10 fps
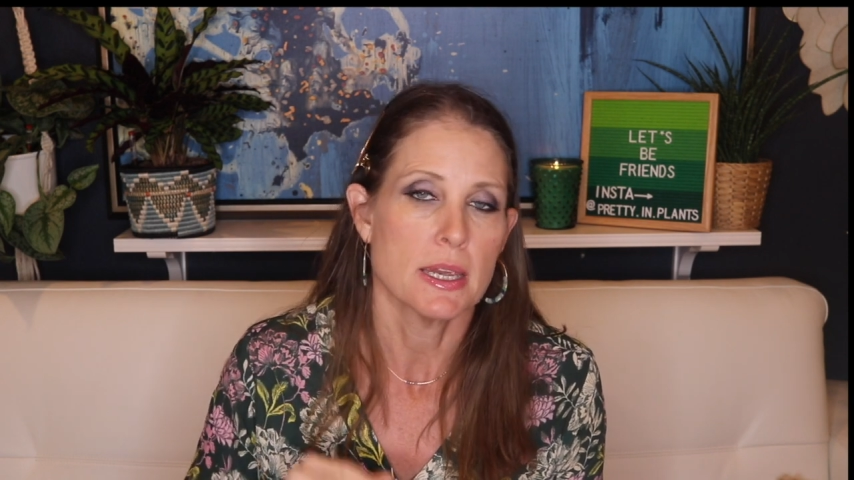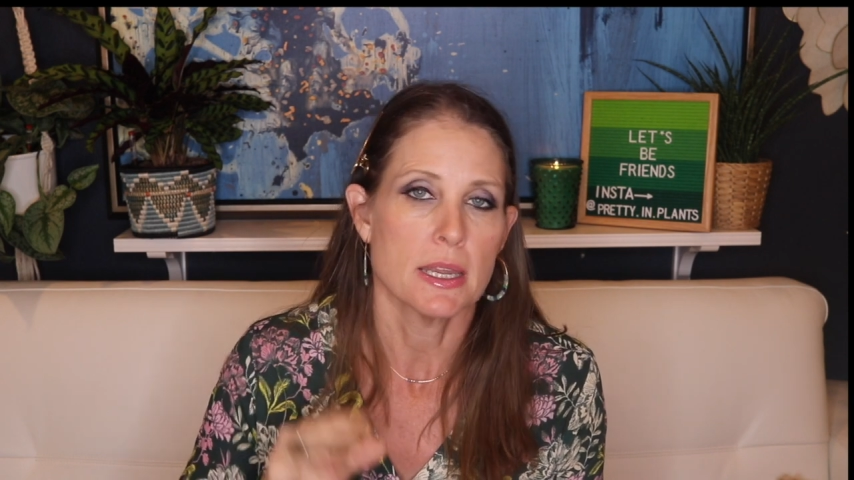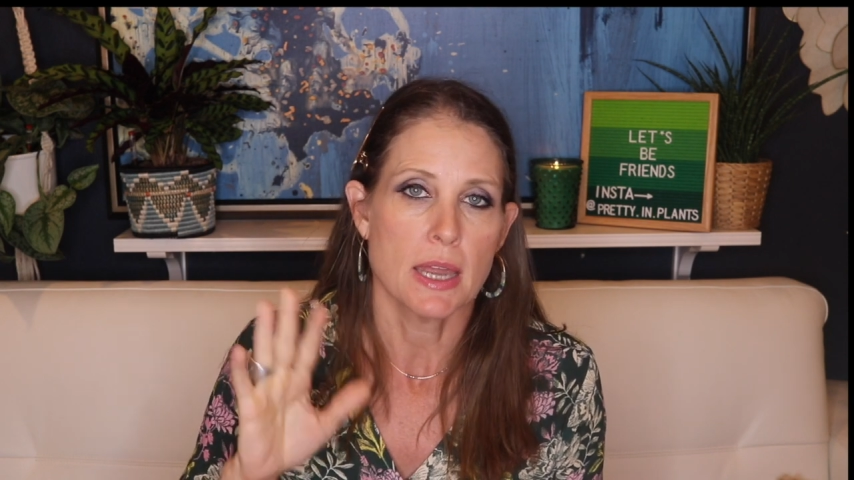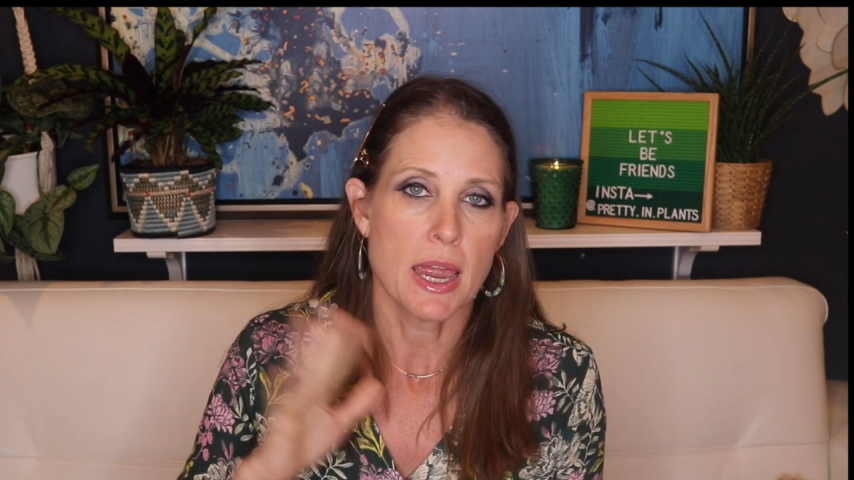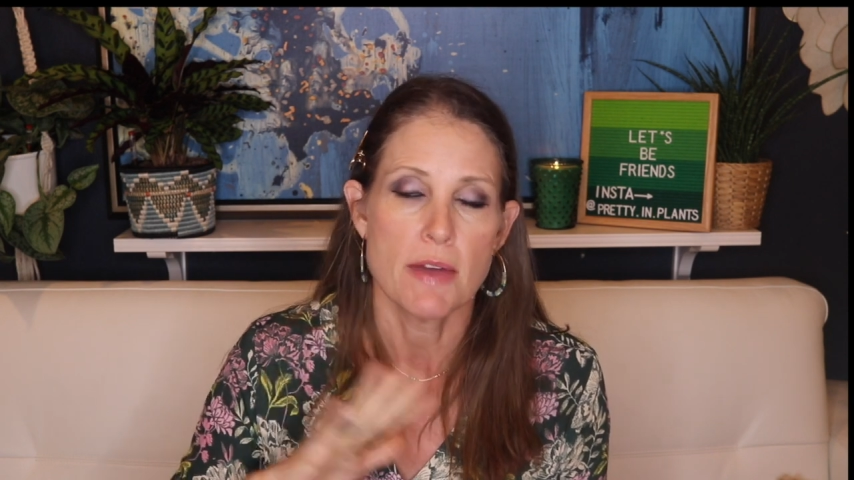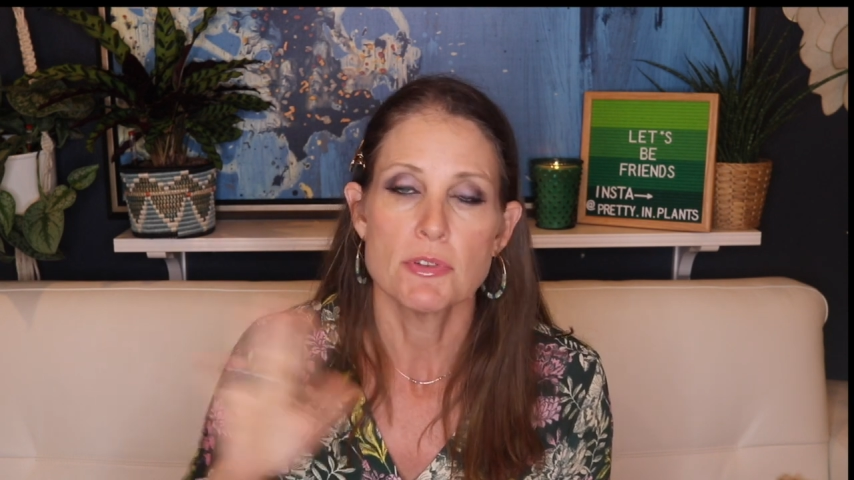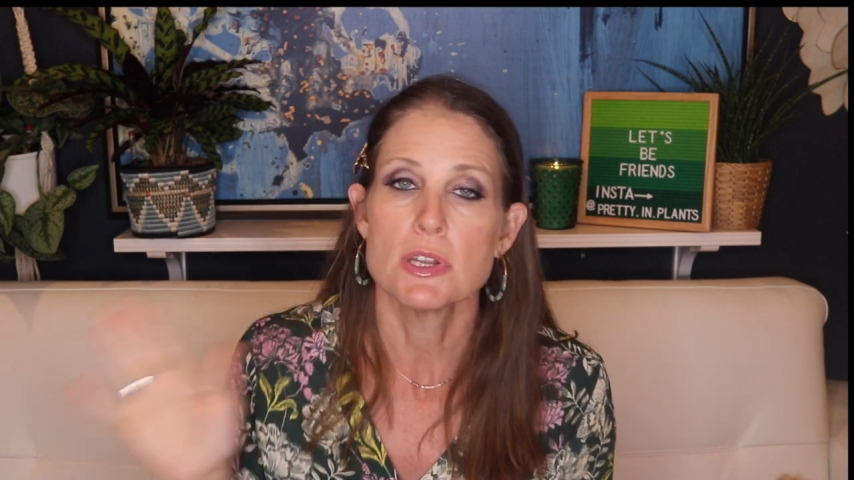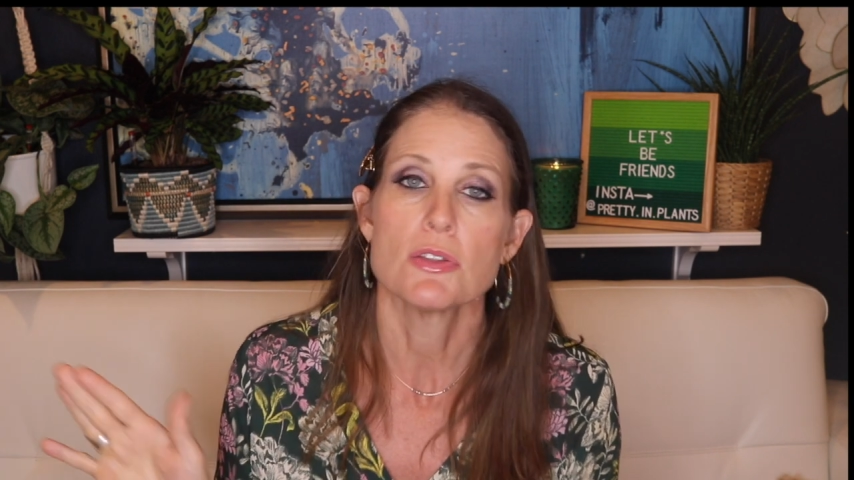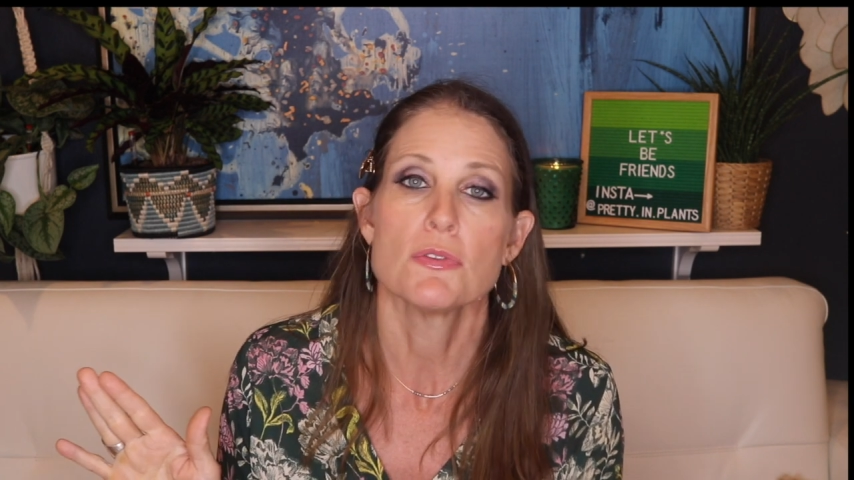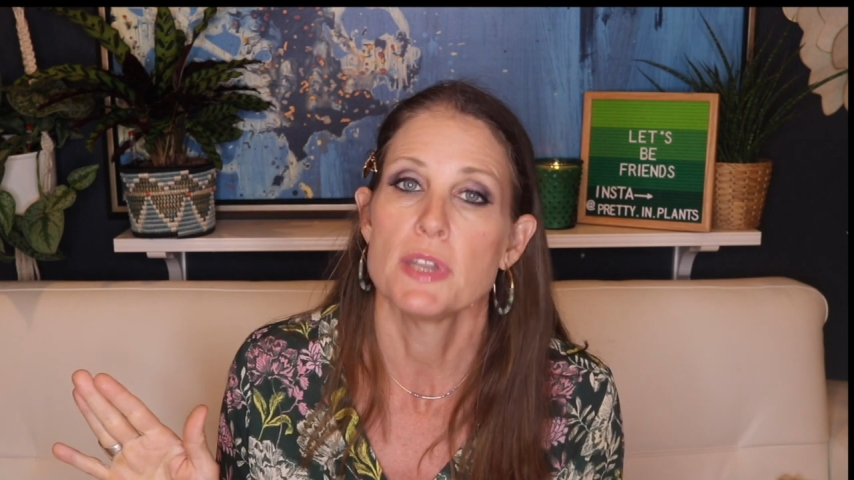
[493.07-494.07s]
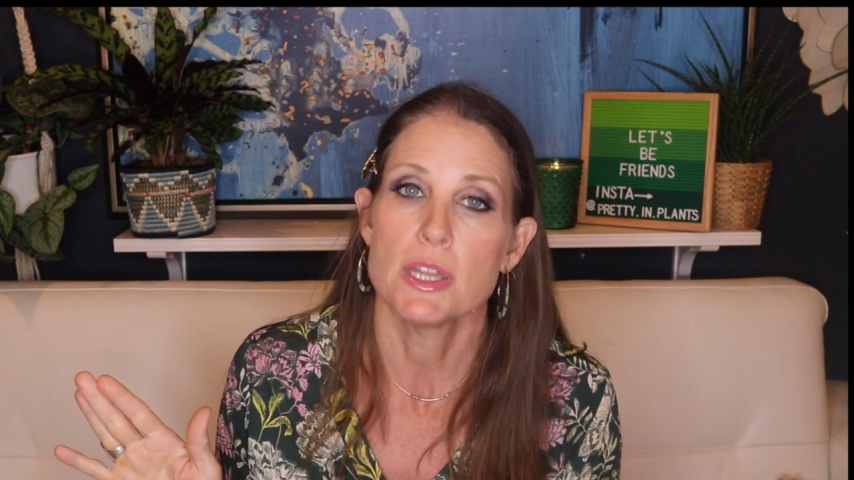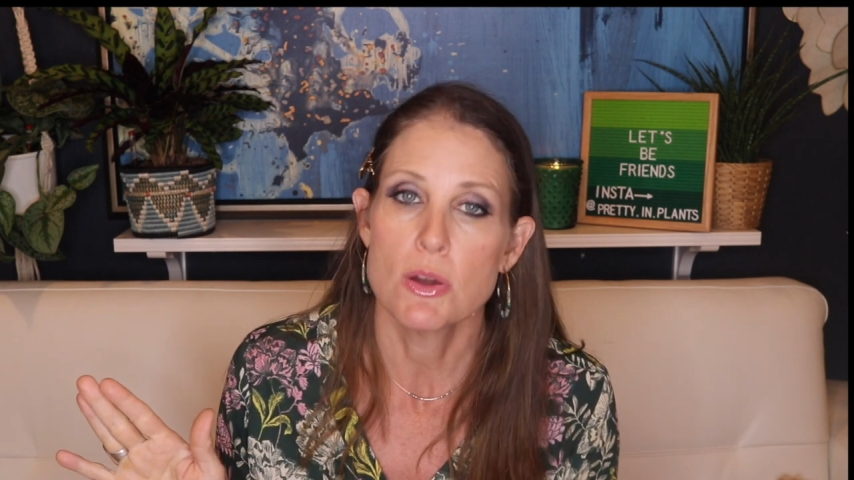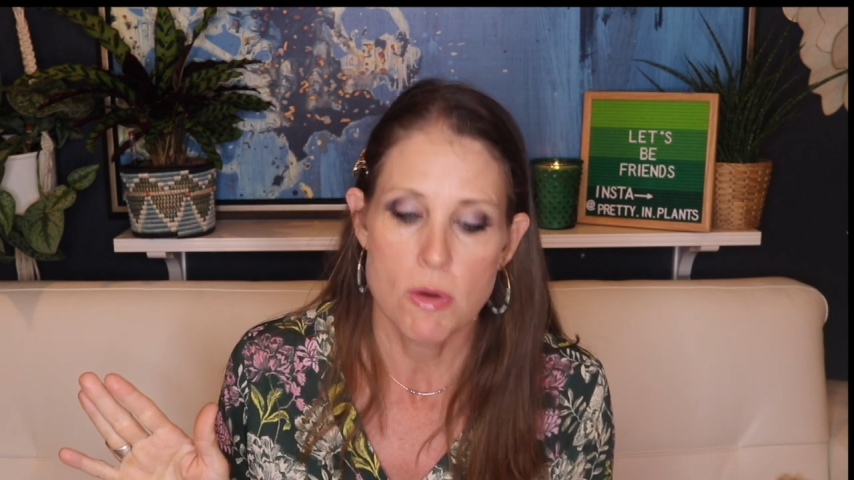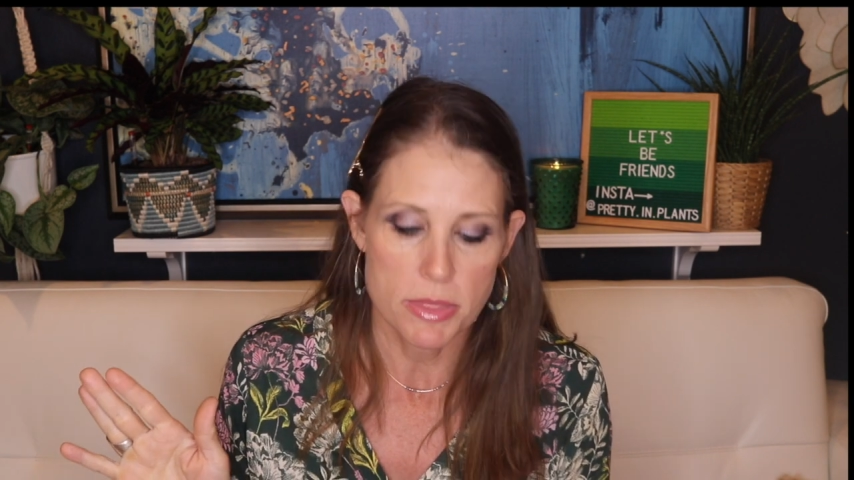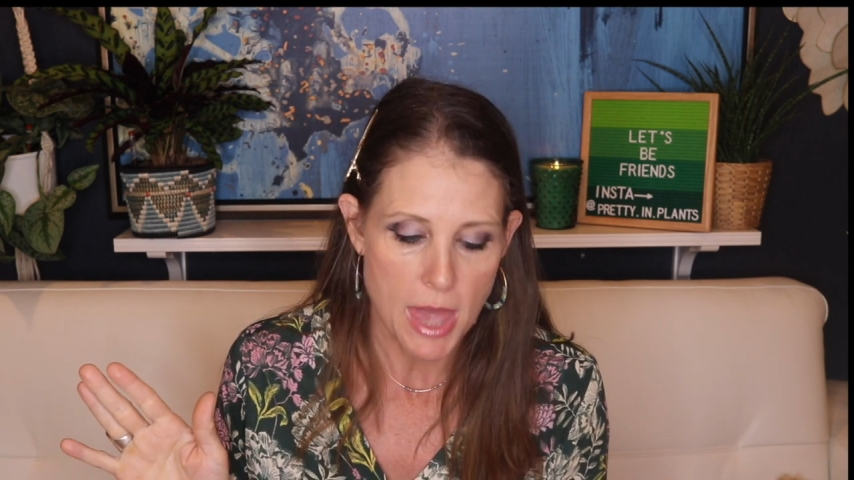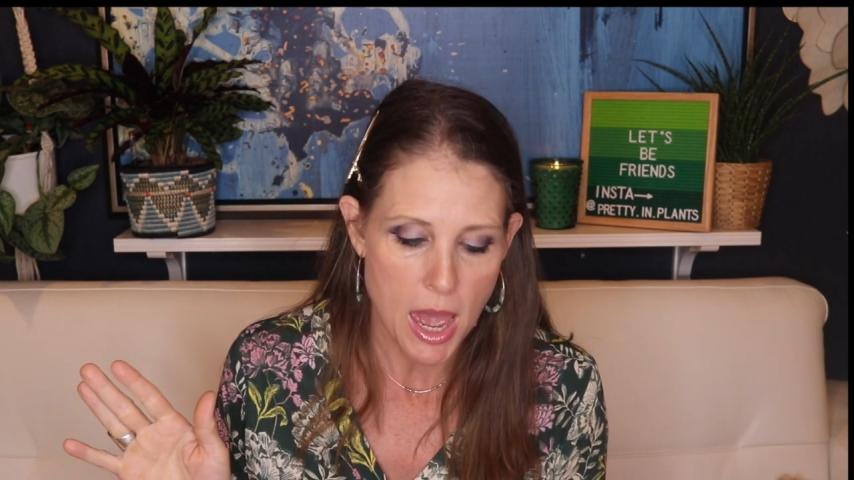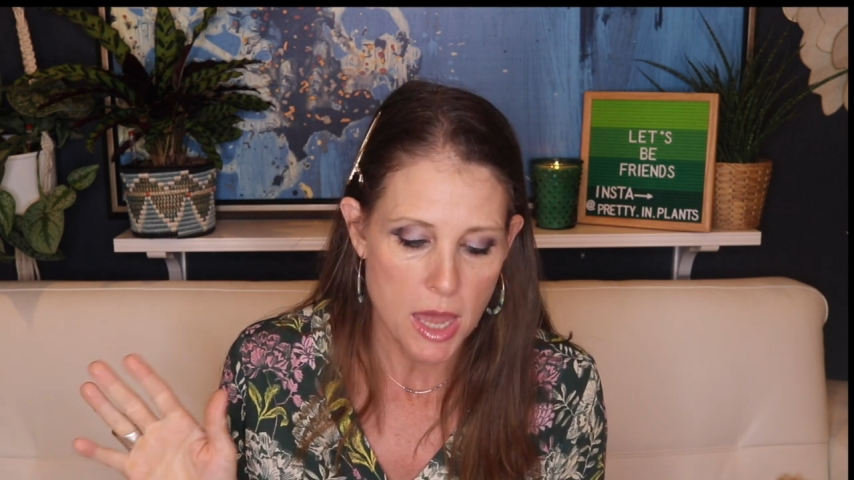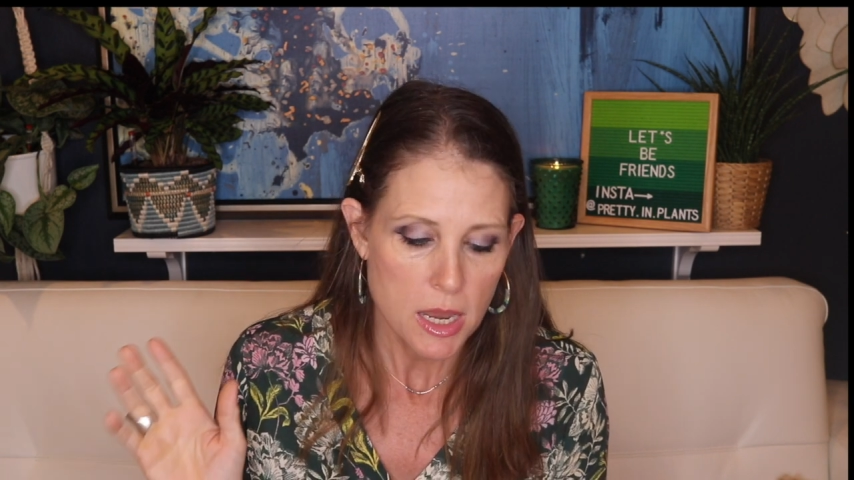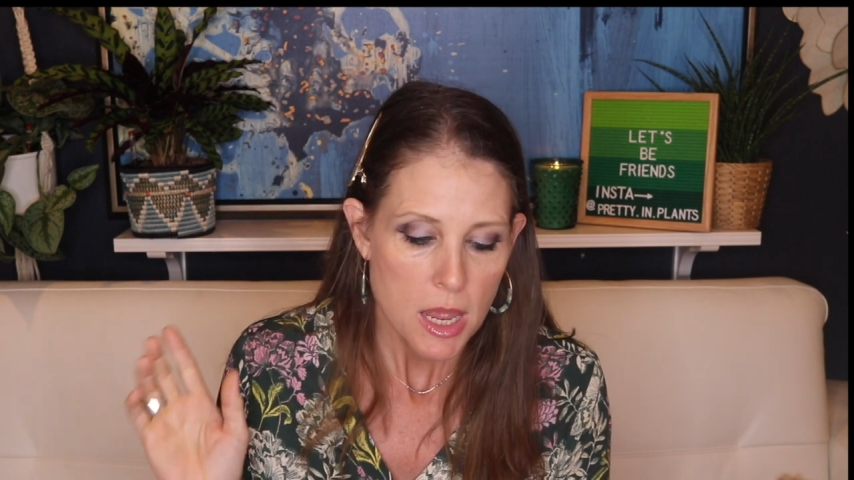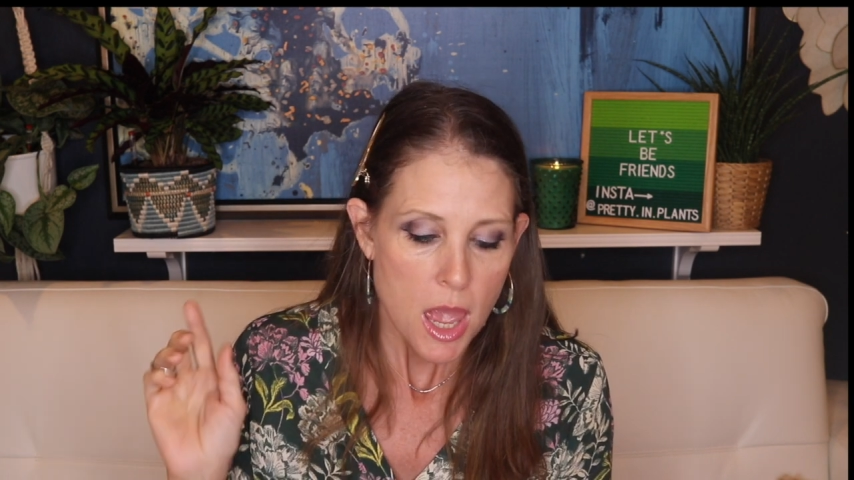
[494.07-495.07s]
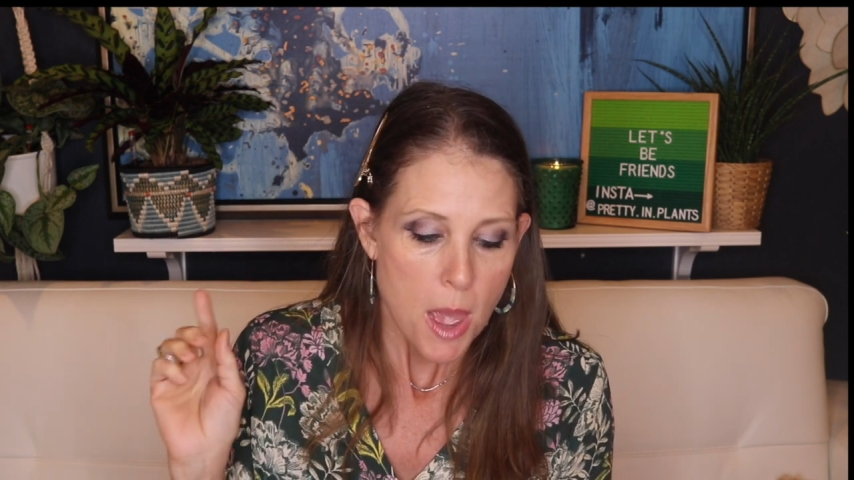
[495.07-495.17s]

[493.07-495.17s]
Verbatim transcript: and I have another video on that.